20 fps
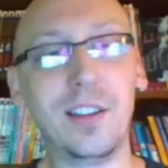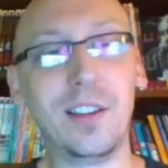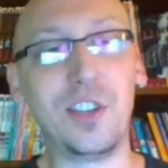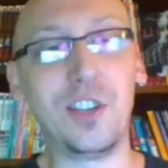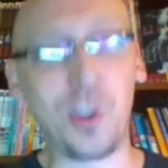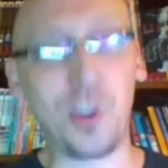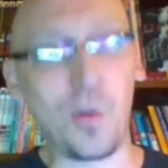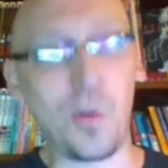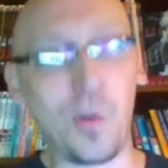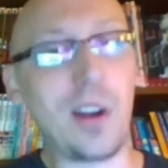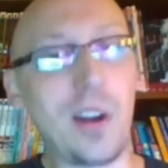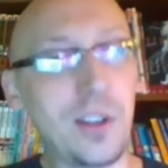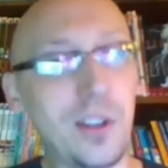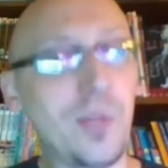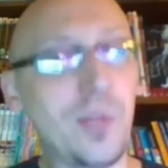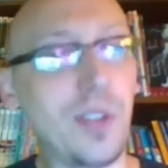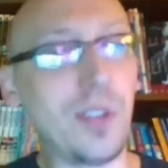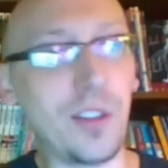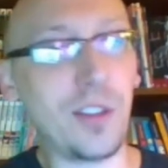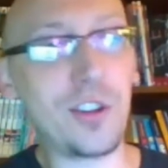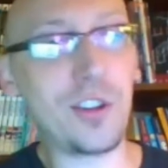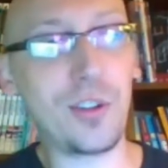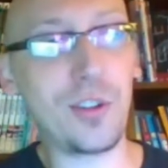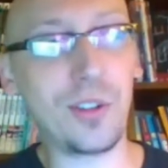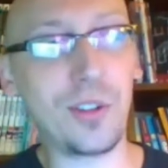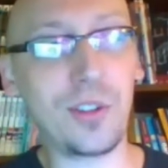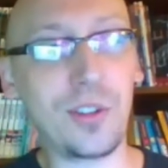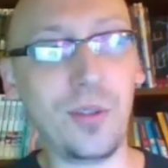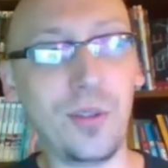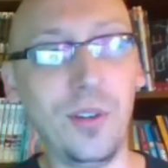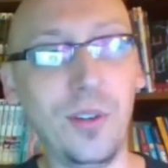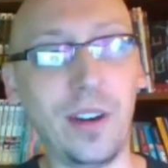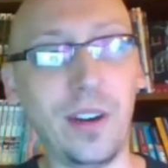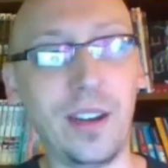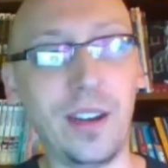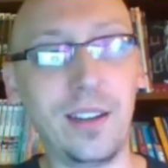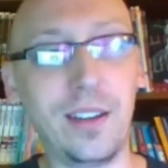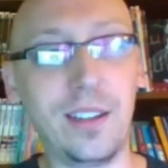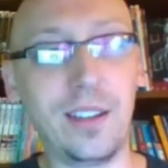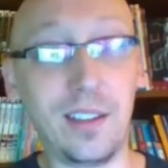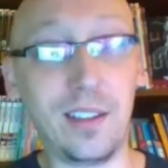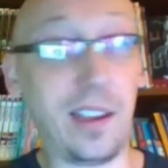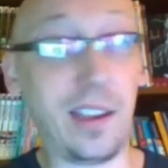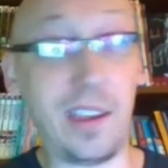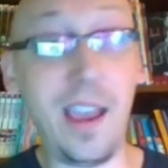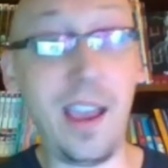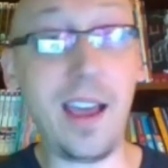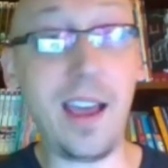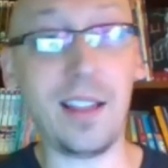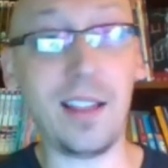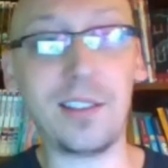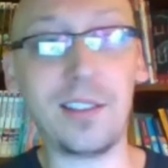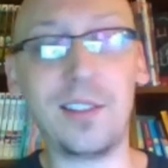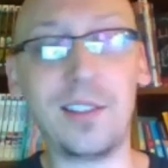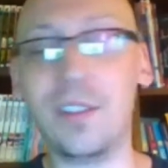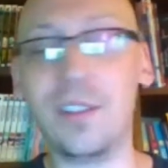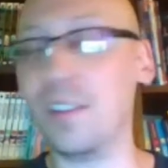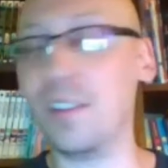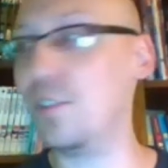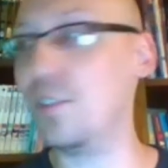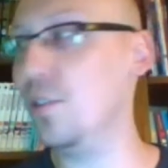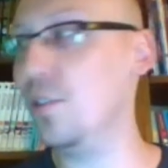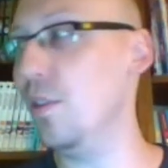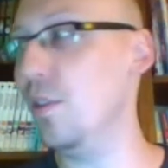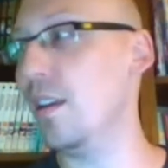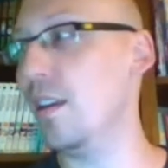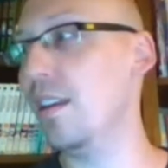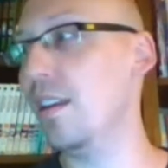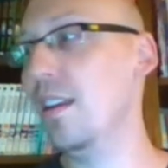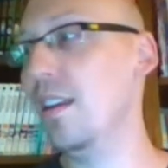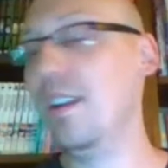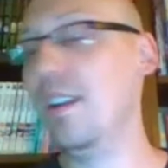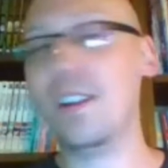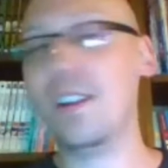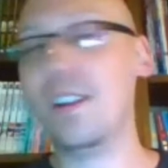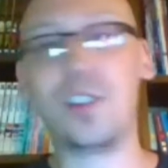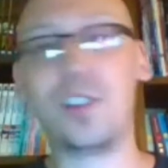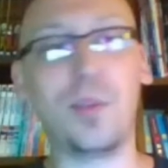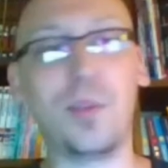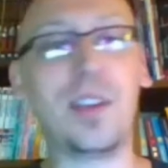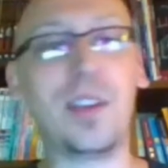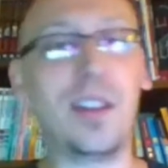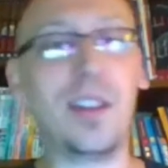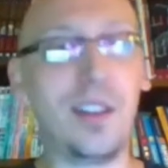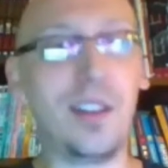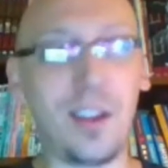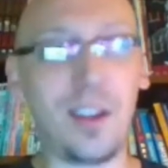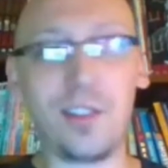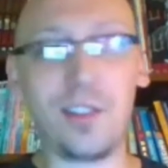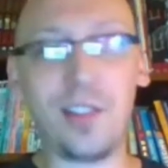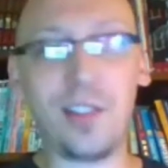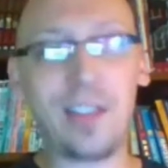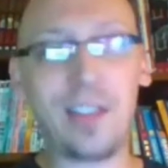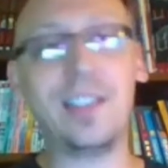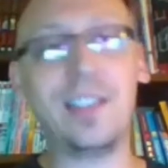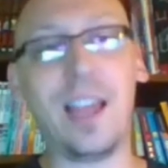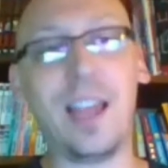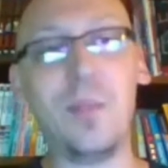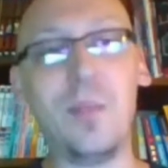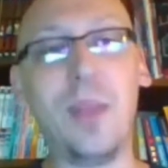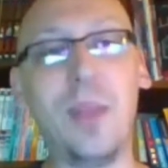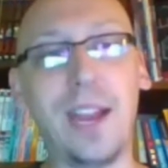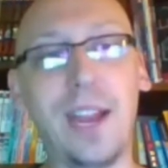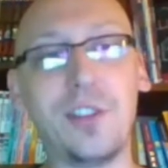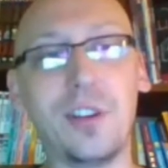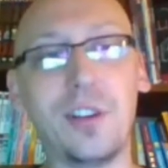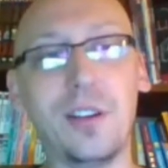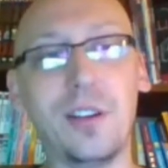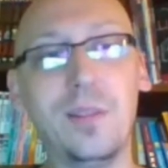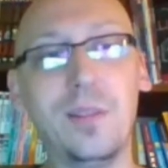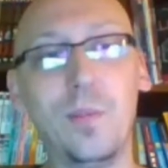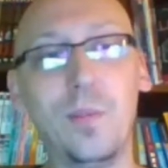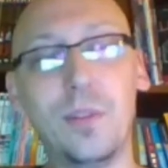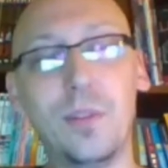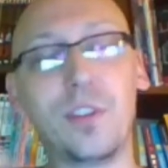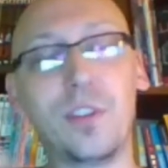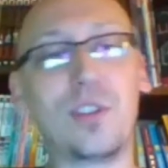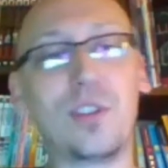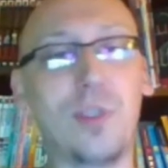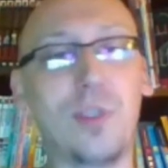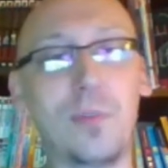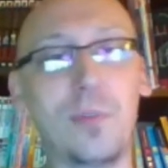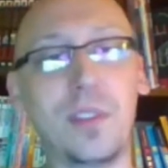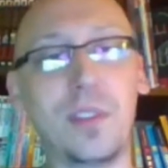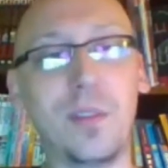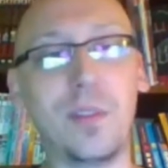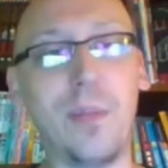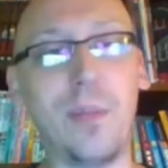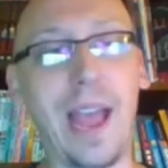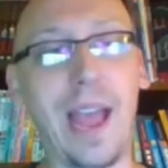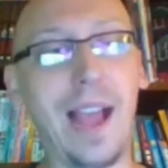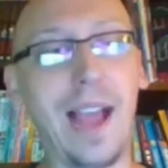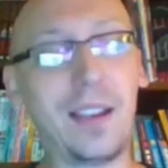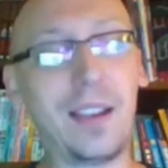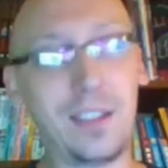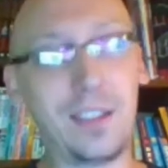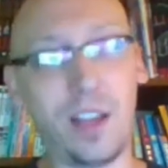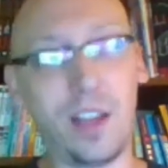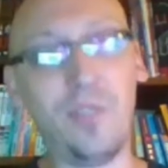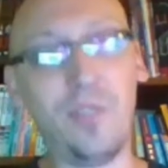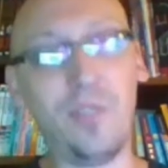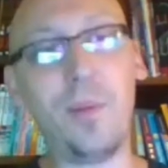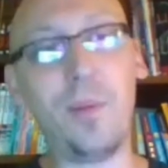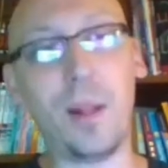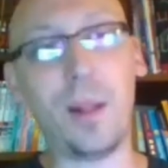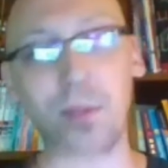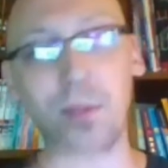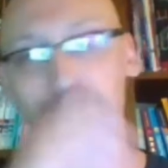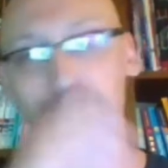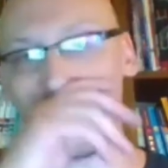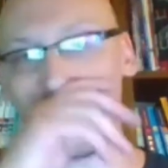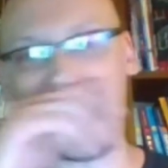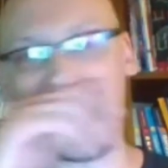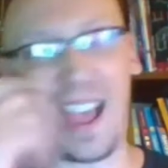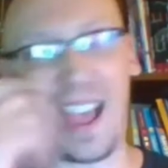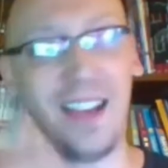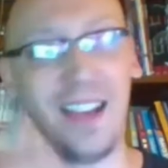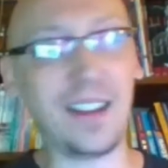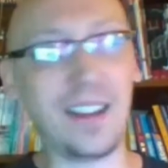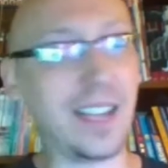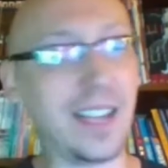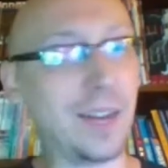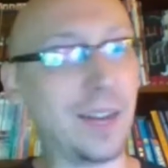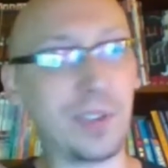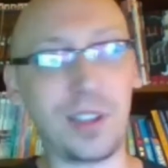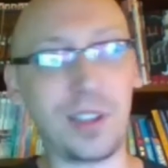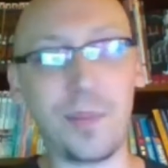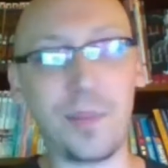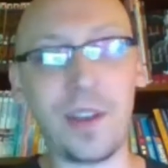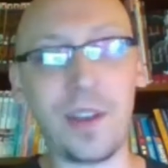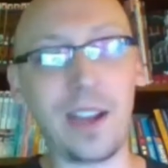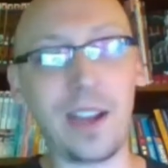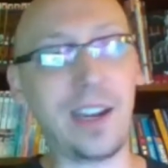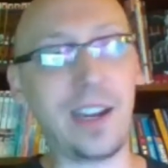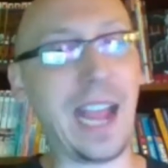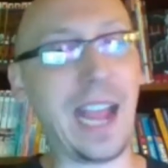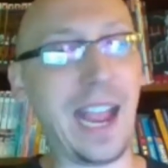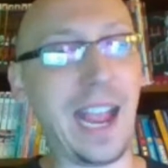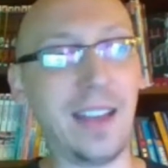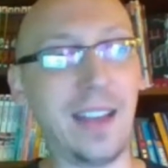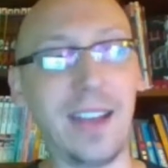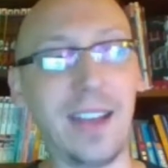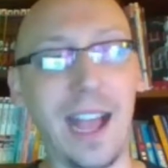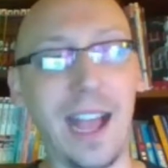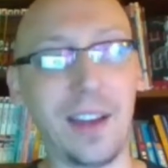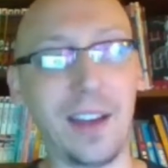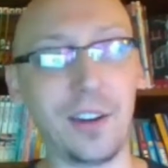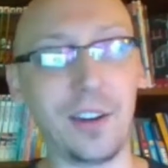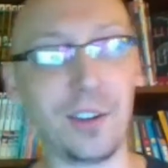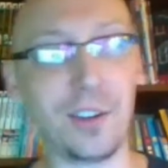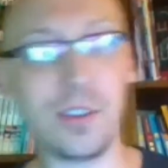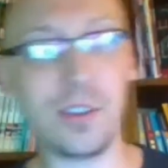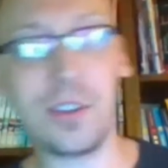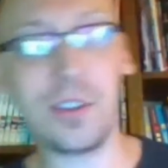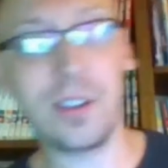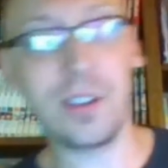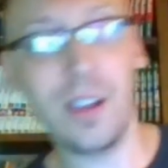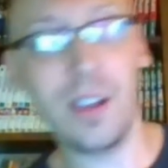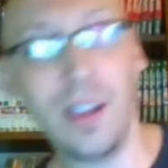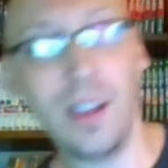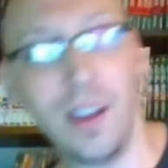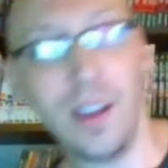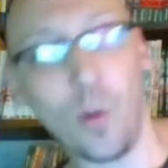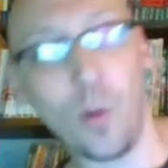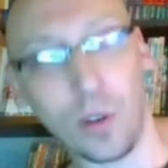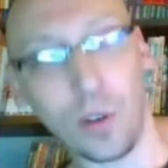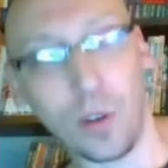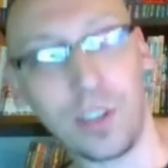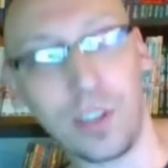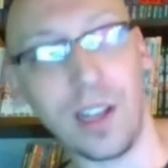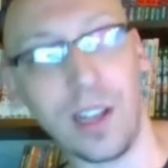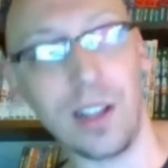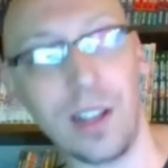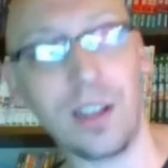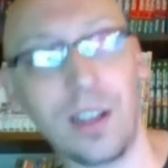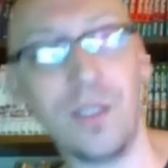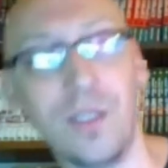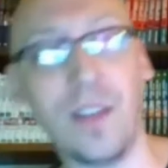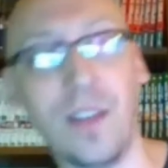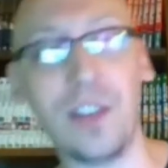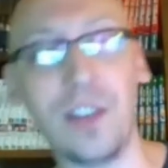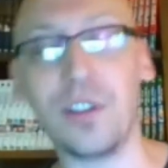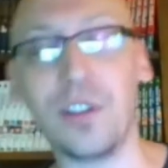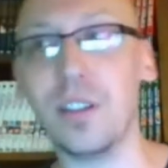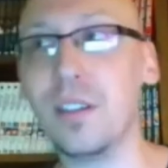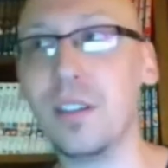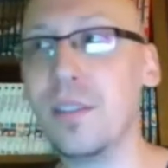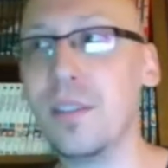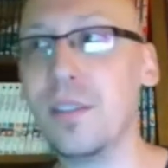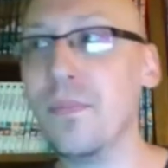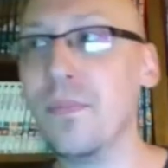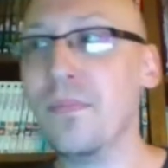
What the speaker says: Do you want to do another short story? He's like, yeah, let's do it. So we did another like 10 pager, put the script in the back, self-published that. Again, it was something I could hand to editors or sell at conventions.